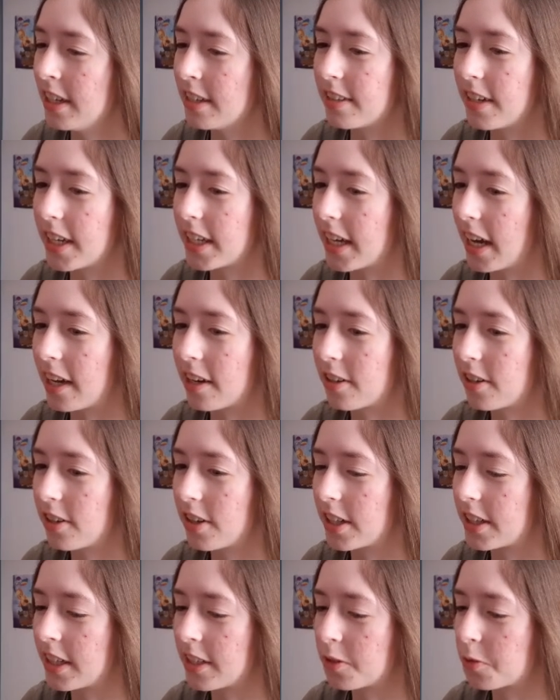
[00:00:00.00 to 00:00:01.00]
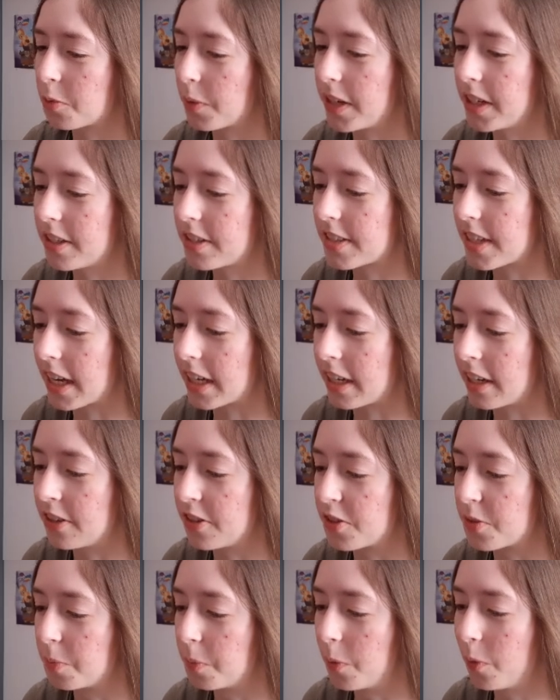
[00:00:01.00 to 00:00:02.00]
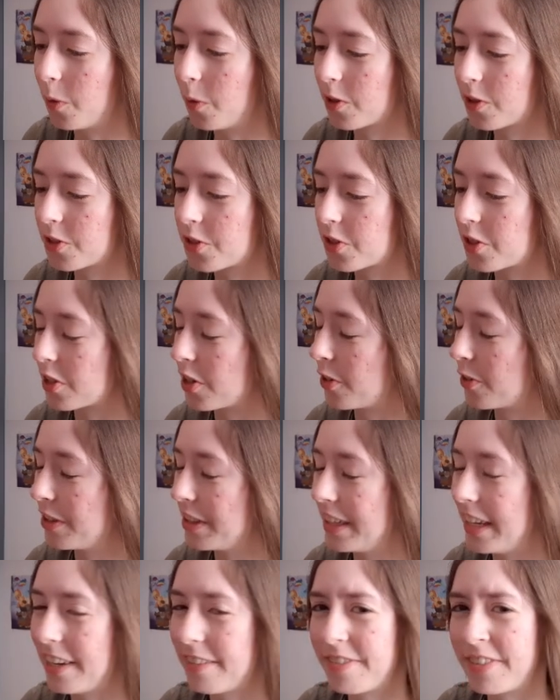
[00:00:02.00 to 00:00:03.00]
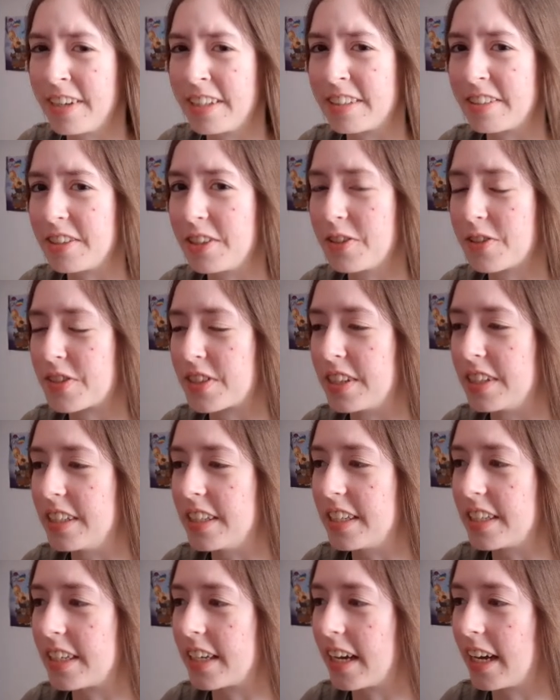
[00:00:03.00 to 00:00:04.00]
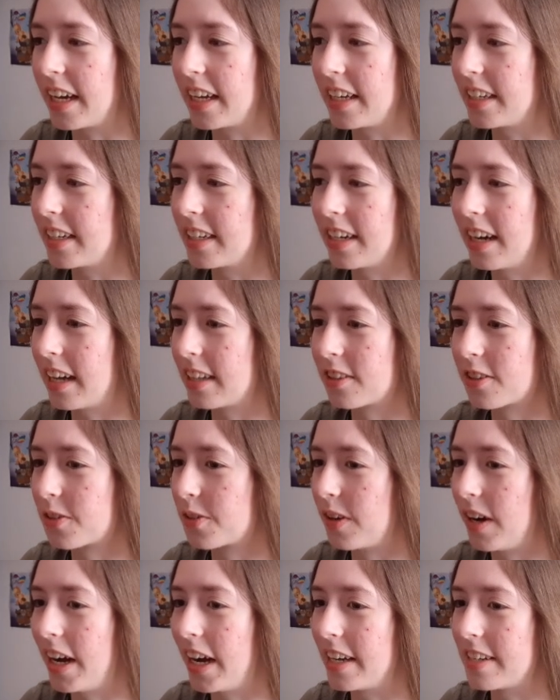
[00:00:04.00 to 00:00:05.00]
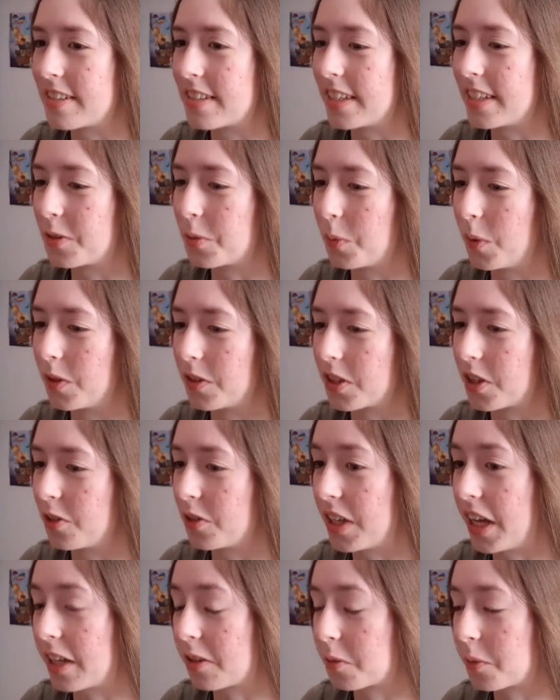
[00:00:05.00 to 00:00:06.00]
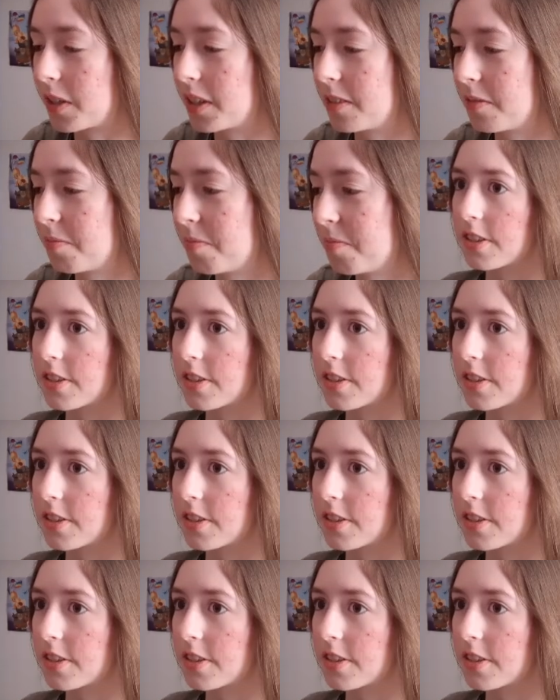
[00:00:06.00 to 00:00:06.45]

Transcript: like, I don't know, I think 20 seconds more, so definitely use the DK, otherwise it won't go that well.